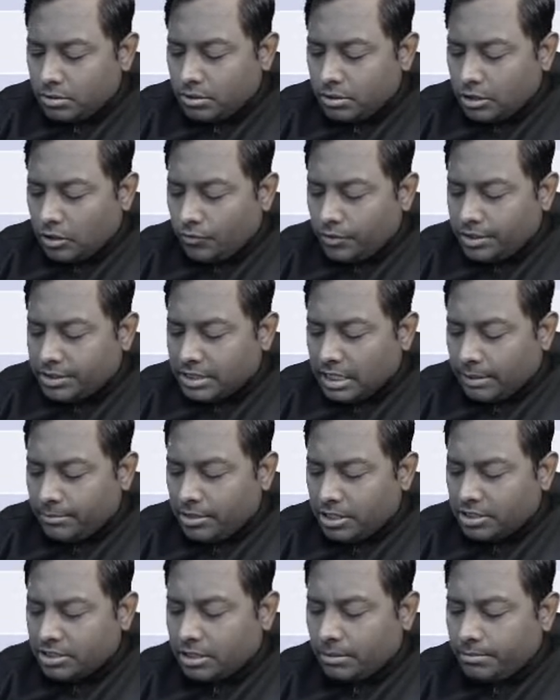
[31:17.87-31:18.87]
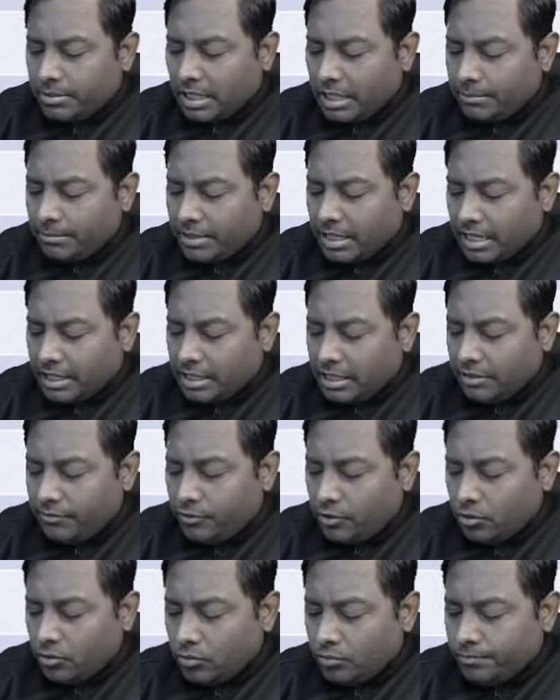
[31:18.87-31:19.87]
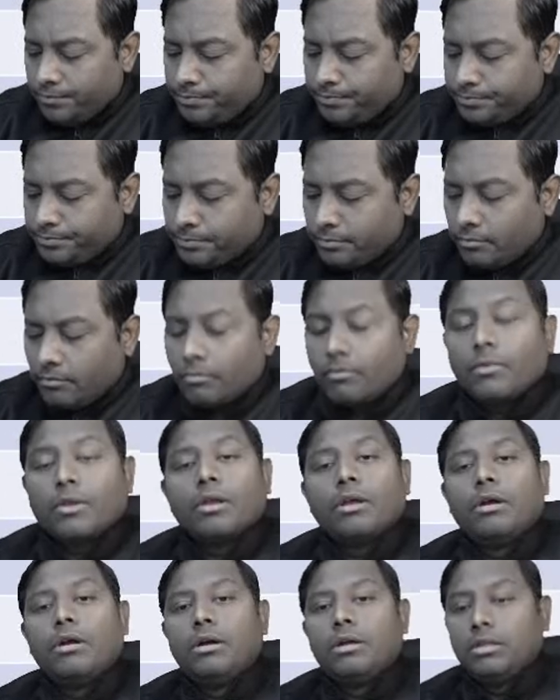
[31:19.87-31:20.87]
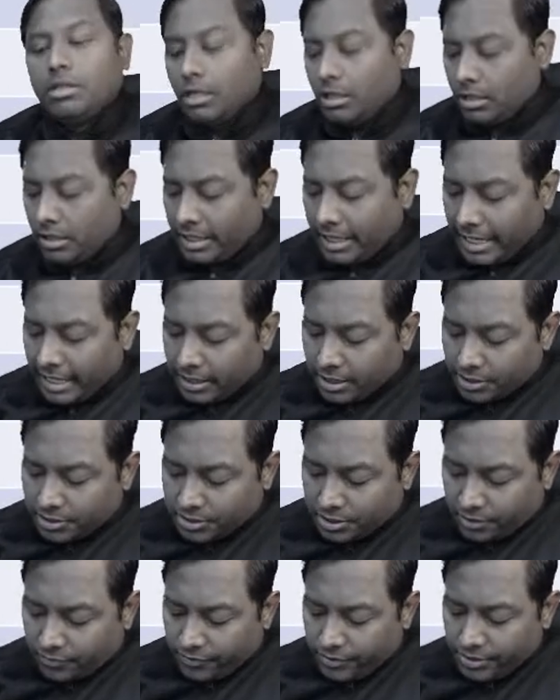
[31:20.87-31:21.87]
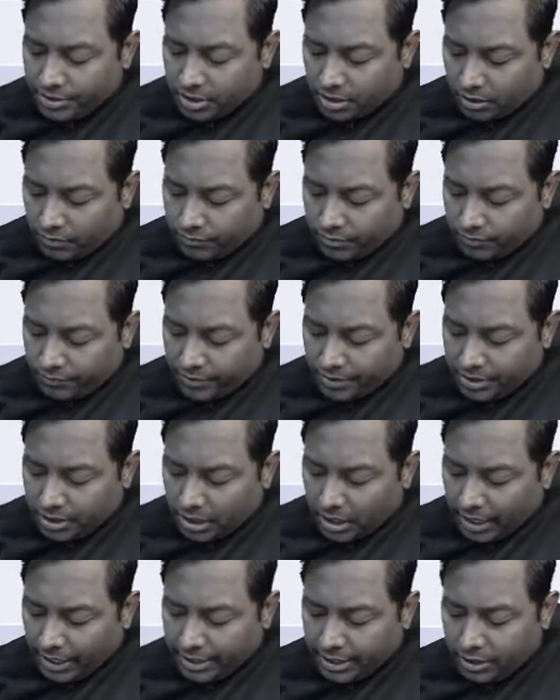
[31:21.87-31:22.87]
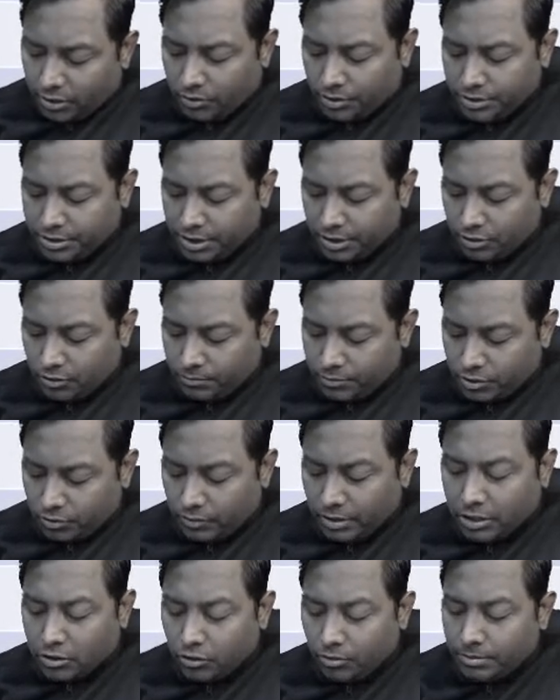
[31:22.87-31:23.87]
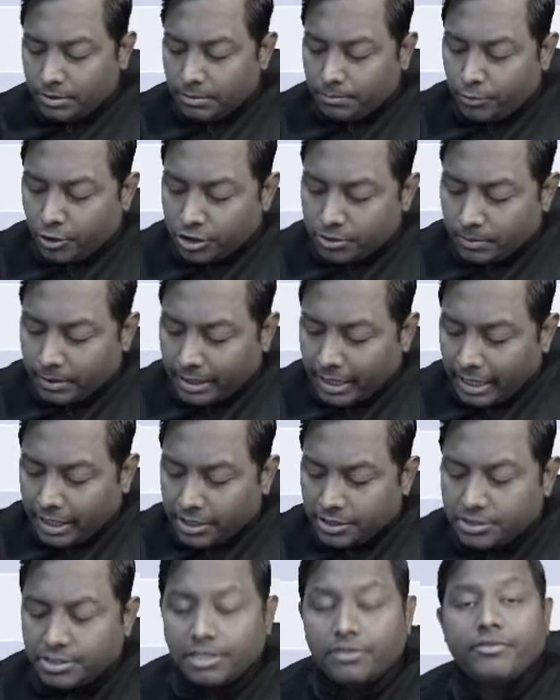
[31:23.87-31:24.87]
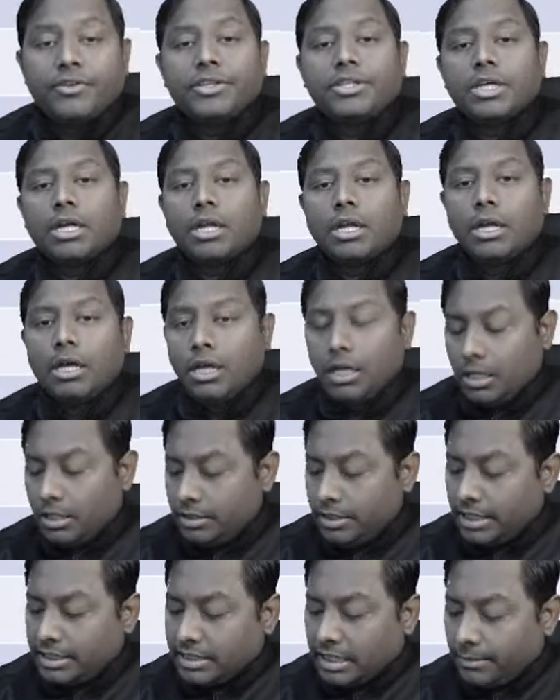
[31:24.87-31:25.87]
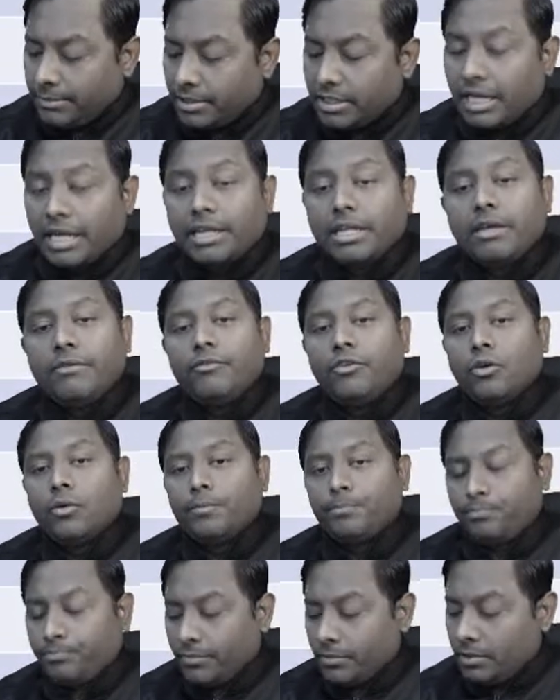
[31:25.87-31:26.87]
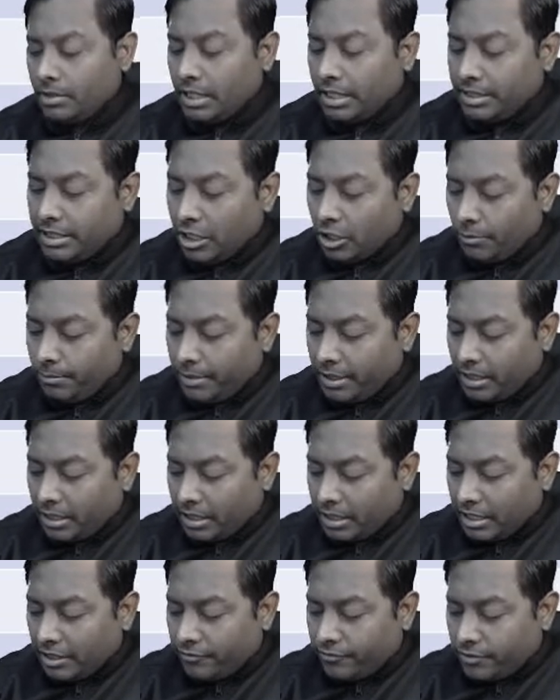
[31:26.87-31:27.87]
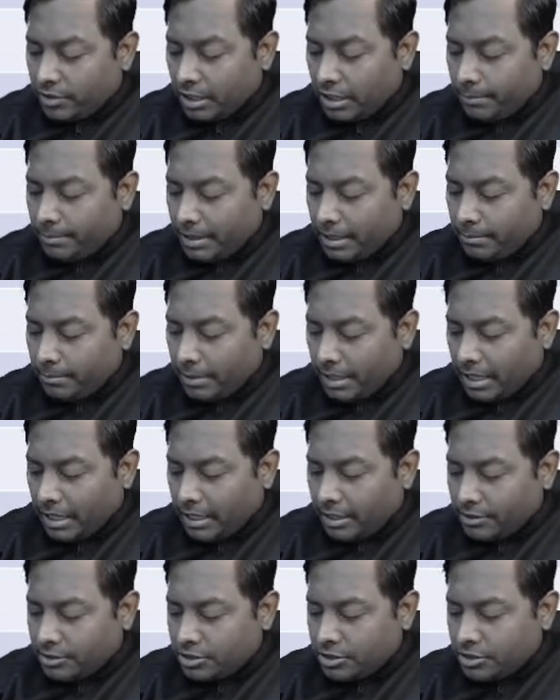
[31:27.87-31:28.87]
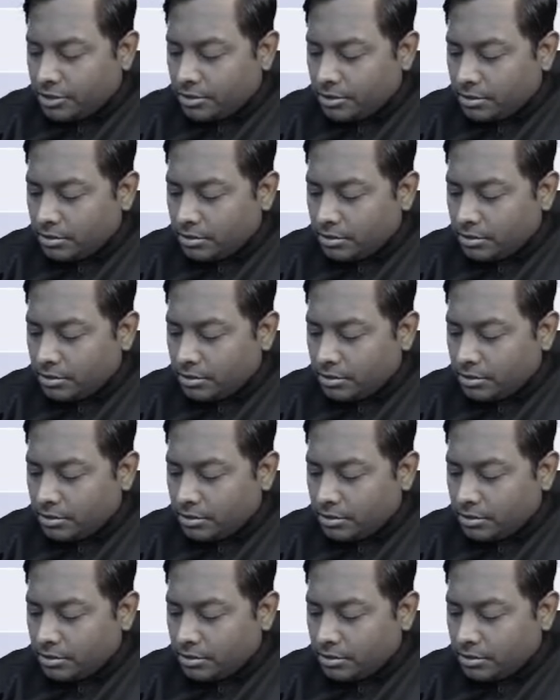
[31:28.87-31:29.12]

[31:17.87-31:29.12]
Now, examiner sometime can give you the characteristic feature of the fetal hydantoin syndrome. So what could be the possible characteristic feature? The examiner can give you that there will be cleft lip and palate.